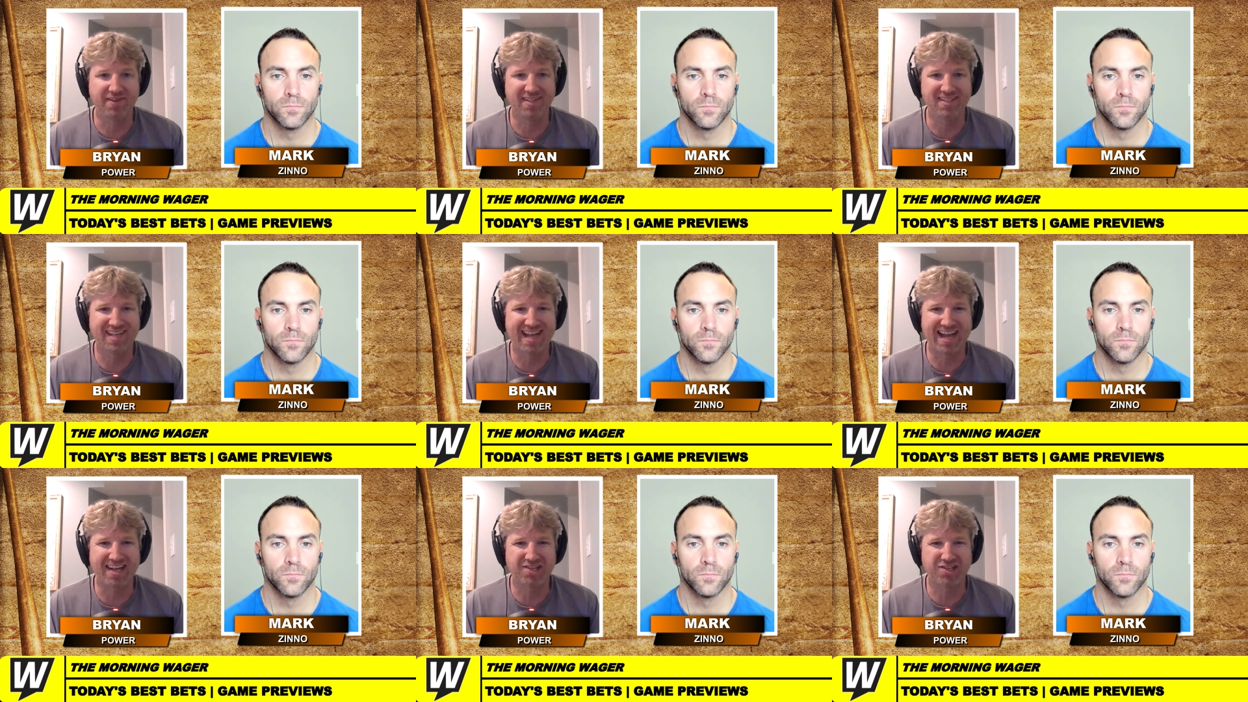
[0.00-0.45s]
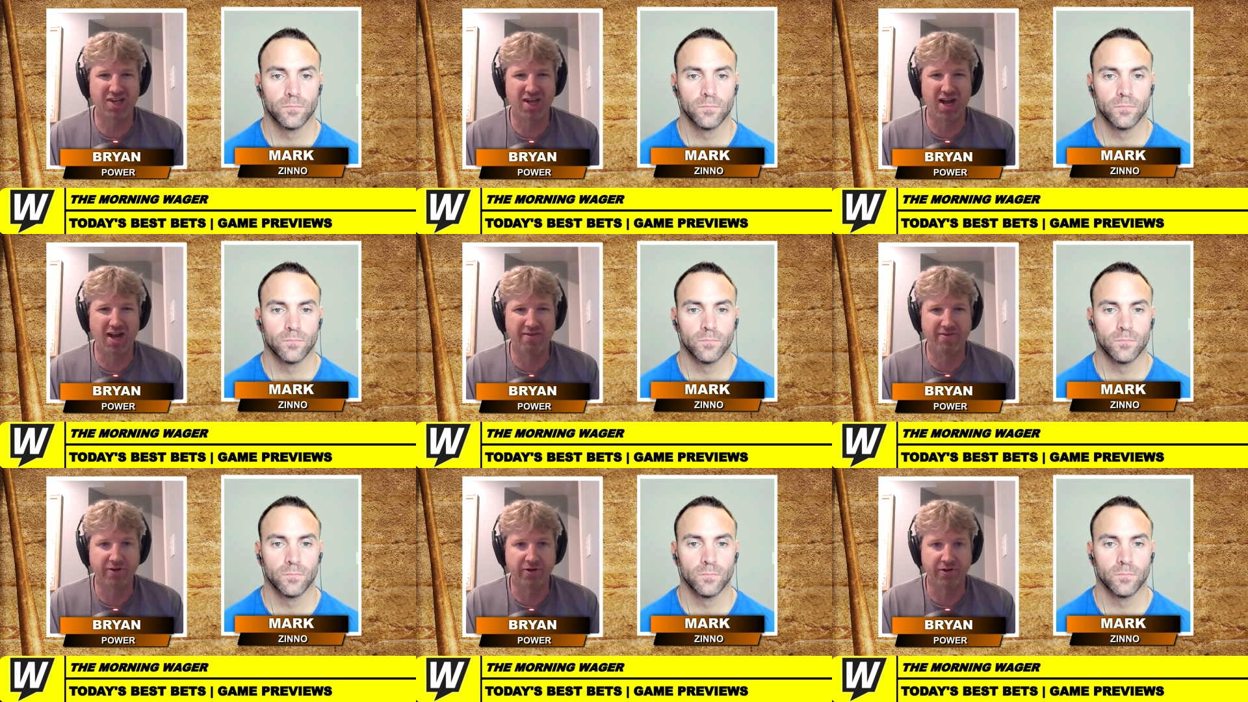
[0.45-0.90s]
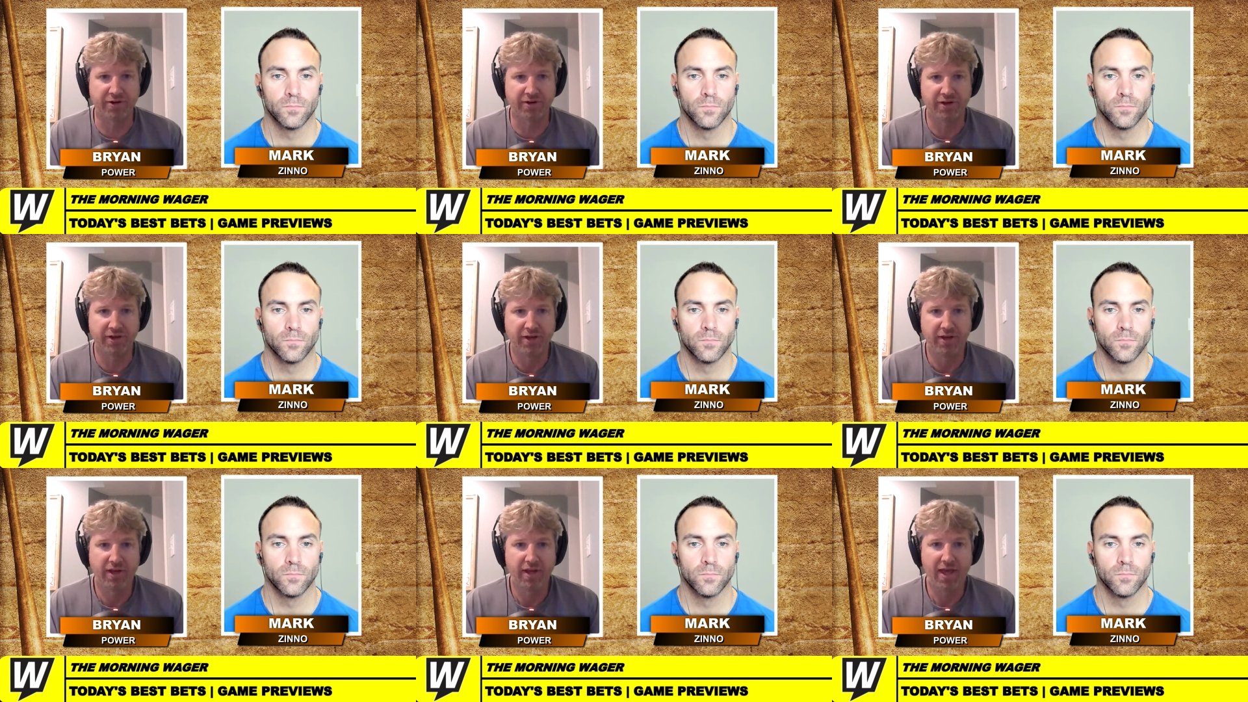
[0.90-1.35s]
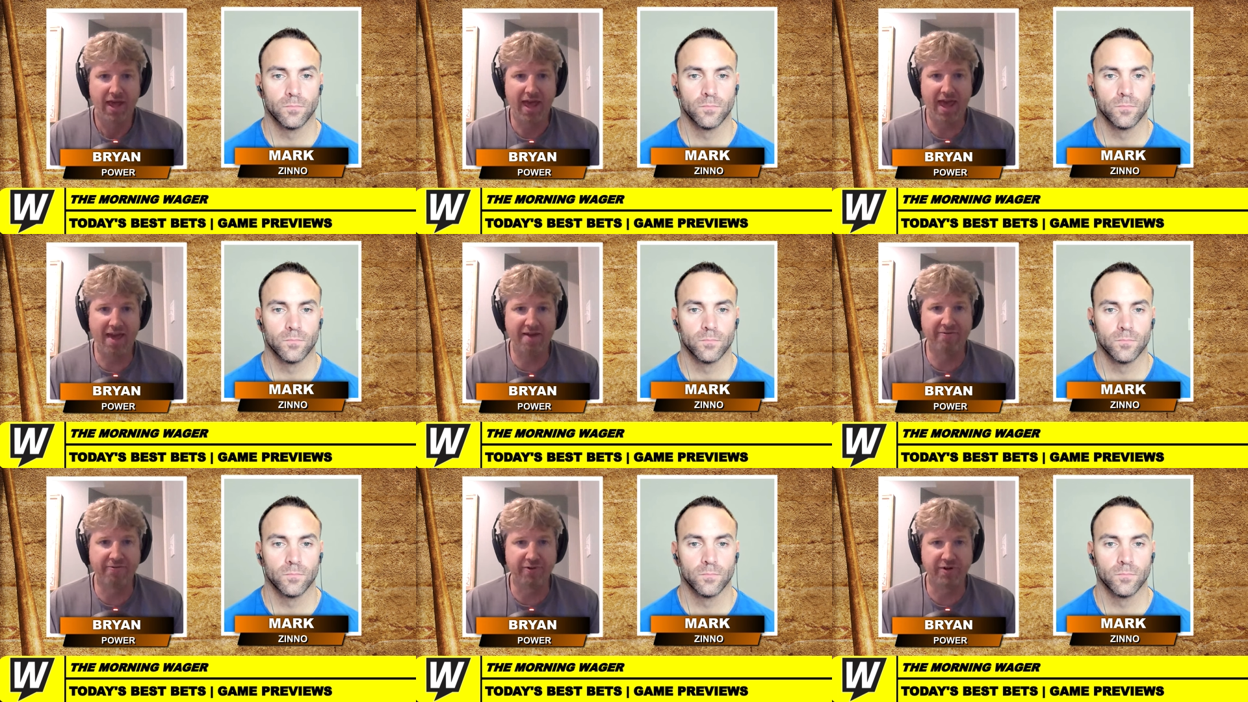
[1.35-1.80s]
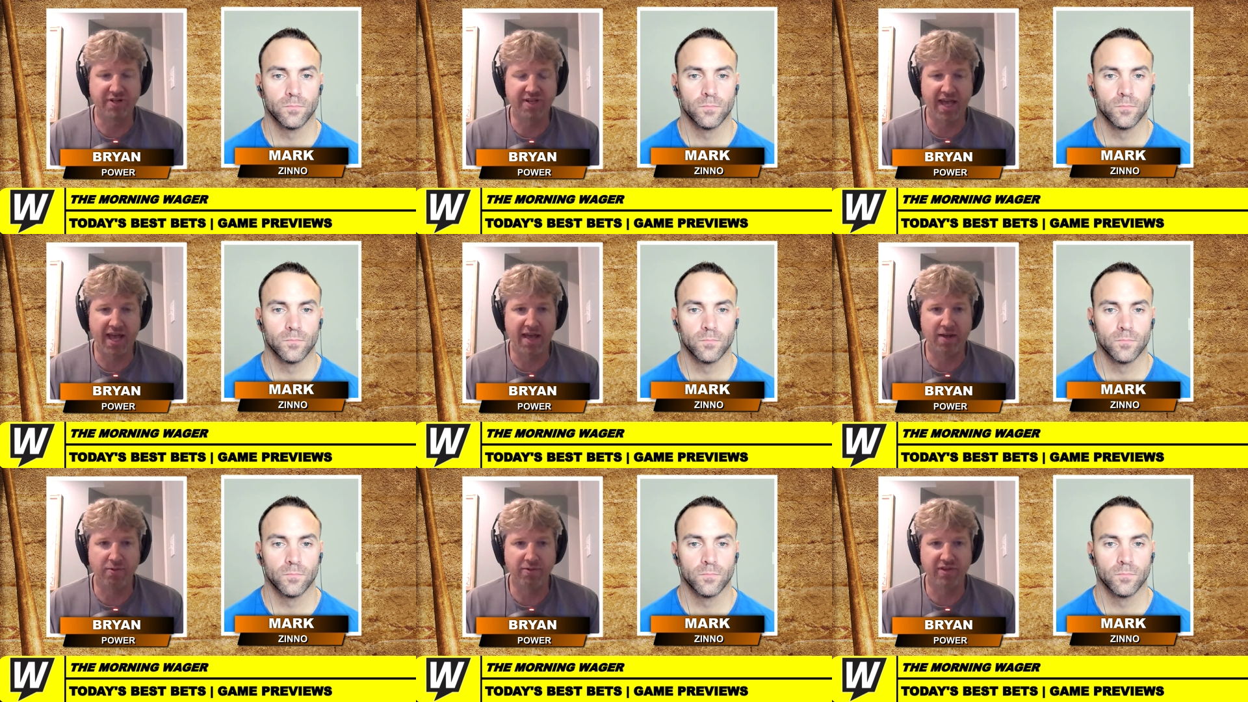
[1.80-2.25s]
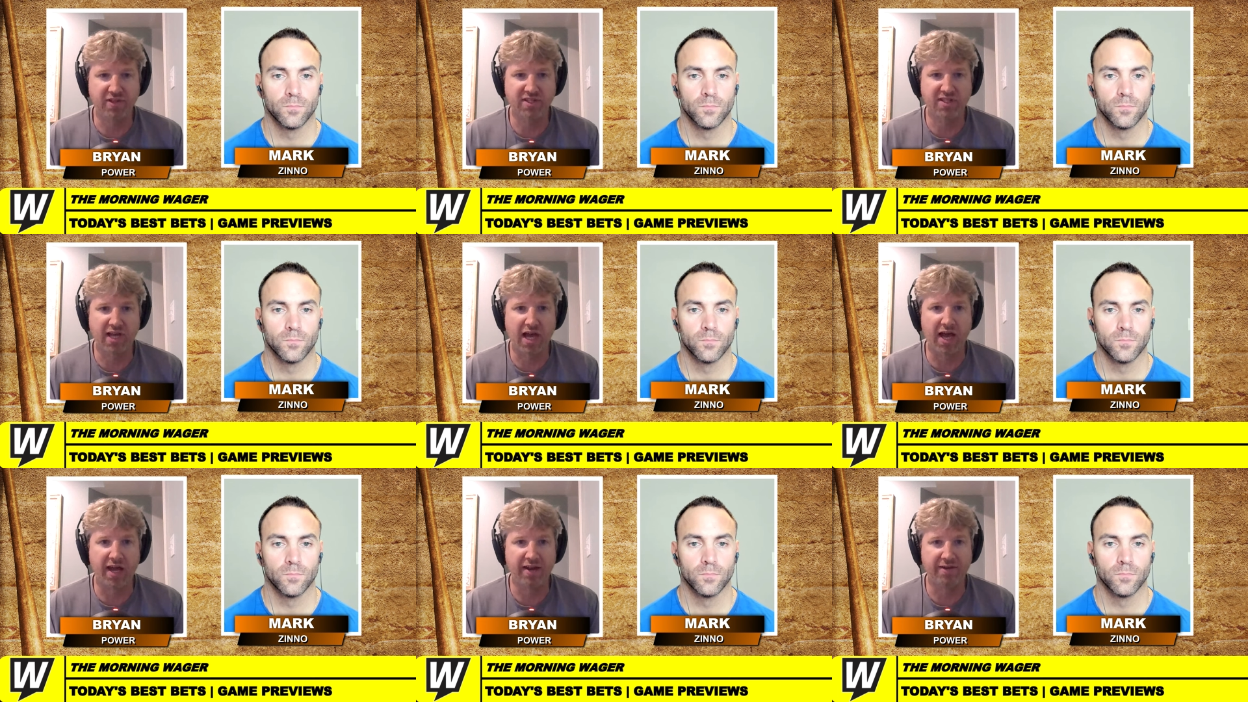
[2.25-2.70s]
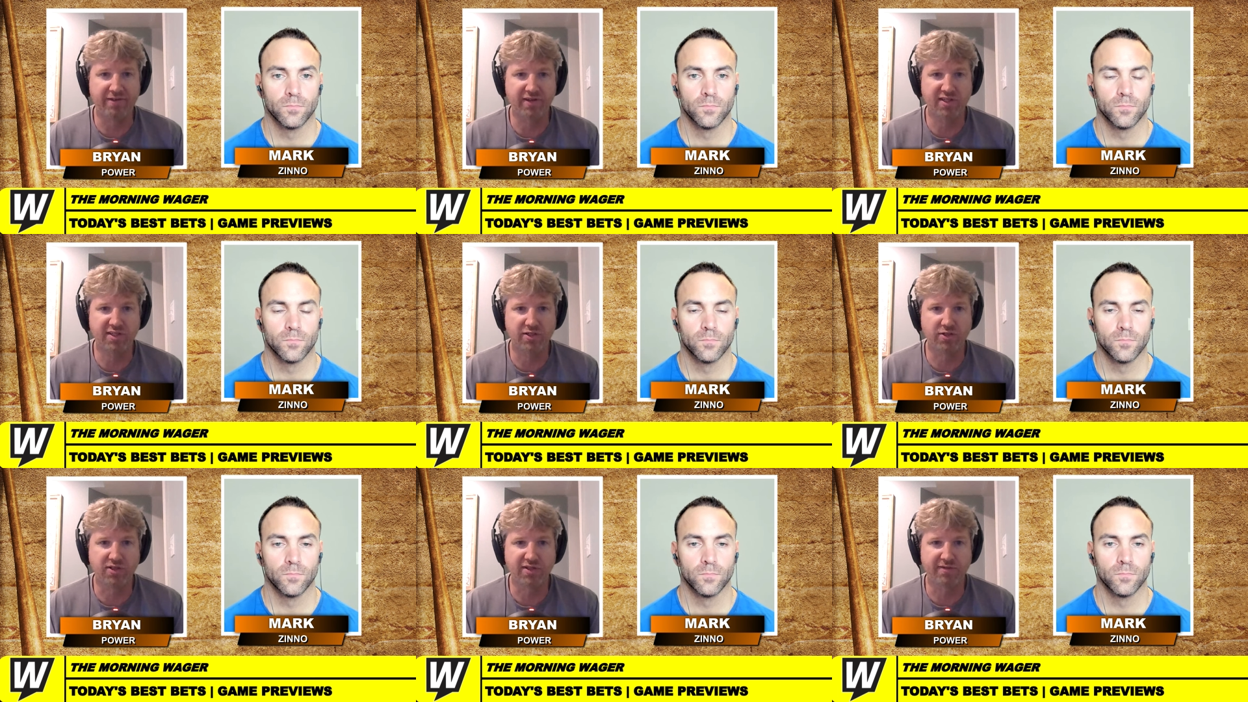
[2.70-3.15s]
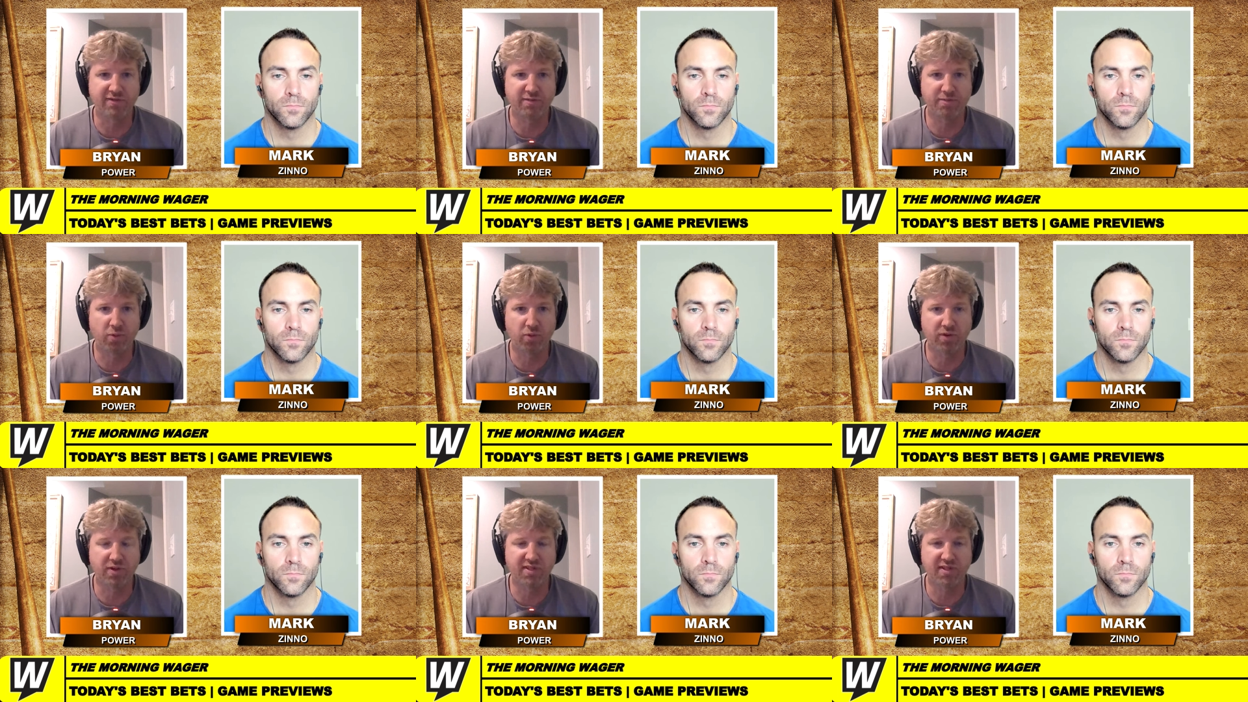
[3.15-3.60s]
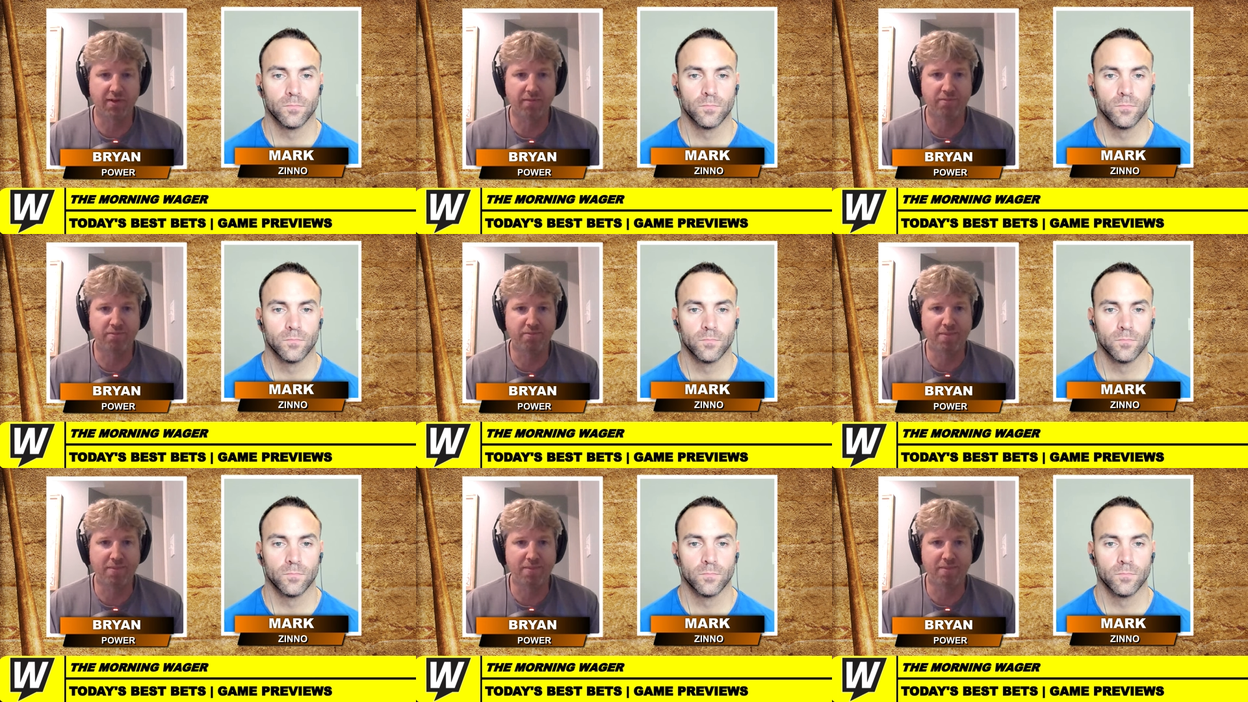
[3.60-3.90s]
Speaker 1: TV's got you covered every day with a ton of exclusive sports